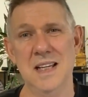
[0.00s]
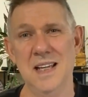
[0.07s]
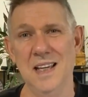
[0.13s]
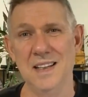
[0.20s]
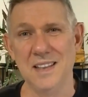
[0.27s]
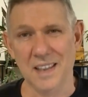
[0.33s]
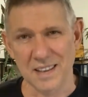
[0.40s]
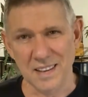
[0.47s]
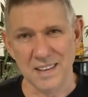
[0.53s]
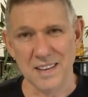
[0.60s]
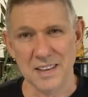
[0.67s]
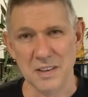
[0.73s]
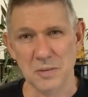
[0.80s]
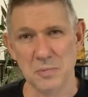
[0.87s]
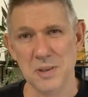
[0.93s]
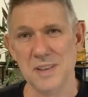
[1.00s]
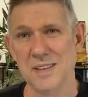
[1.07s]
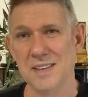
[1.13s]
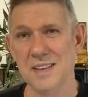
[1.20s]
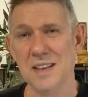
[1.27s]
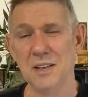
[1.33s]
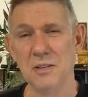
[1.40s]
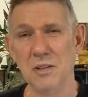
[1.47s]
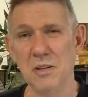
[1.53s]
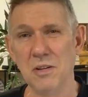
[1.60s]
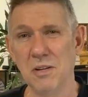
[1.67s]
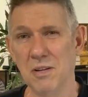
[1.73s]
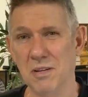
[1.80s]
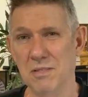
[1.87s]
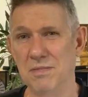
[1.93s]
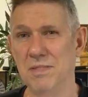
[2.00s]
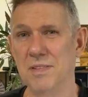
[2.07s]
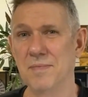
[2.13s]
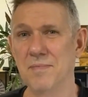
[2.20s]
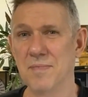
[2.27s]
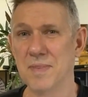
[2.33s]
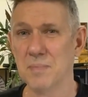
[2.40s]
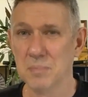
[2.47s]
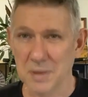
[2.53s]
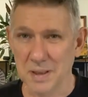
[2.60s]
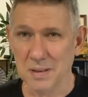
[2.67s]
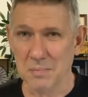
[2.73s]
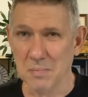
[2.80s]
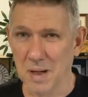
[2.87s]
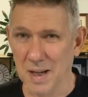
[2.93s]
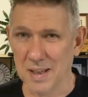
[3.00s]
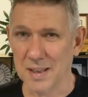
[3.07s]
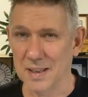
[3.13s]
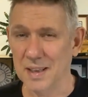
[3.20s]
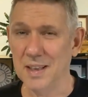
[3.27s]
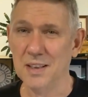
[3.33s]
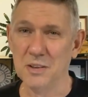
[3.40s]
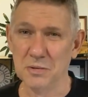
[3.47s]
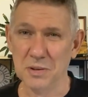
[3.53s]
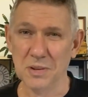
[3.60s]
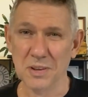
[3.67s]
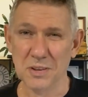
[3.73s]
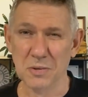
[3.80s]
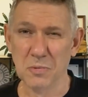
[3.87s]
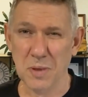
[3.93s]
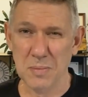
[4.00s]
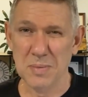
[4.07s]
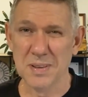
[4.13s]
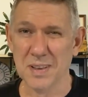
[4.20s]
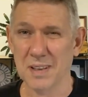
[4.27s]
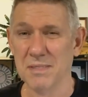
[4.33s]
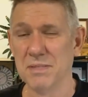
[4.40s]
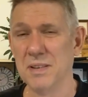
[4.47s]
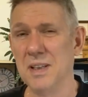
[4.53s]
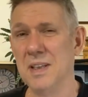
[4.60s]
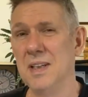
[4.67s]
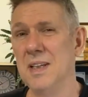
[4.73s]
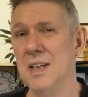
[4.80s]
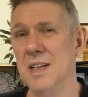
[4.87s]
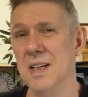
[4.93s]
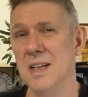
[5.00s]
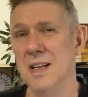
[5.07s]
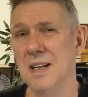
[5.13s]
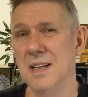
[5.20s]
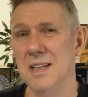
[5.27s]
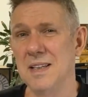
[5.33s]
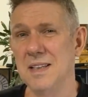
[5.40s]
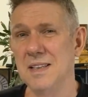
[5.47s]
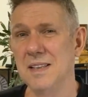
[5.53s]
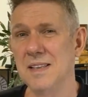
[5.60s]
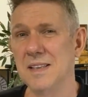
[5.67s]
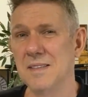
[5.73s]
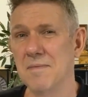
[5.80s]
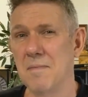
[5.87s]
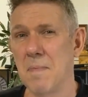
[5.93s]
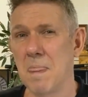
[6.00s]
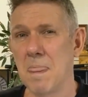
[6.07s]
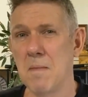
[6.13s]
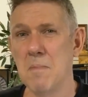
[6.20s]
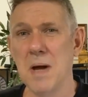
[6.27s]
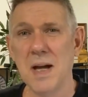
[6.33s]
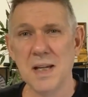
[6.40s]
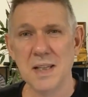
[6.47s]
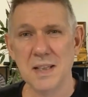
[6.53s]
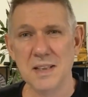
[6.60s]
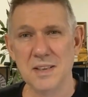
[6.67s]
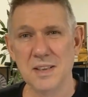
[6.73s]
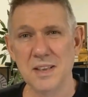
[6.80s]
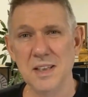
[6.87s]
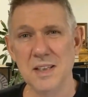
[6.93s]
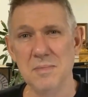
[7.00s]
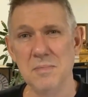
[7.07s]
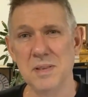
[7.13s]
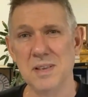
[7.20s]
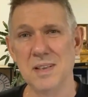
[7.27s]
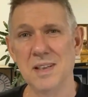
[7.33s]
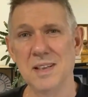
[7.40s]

And the other thing that we see a lot of, being in marketing and doing lots of web stuff, is marketing teams